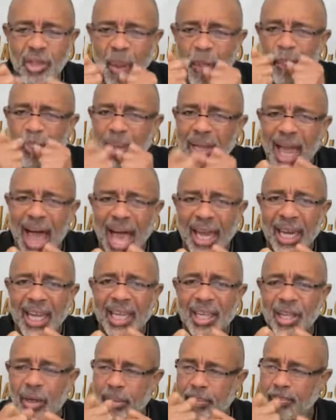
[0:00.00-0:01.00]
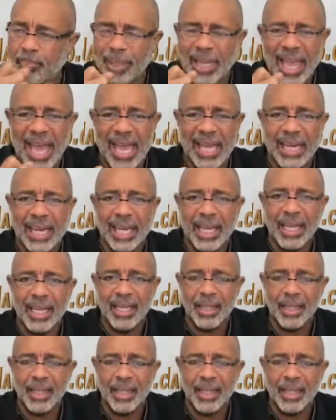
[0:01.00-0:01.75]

you're plotting, you're planning.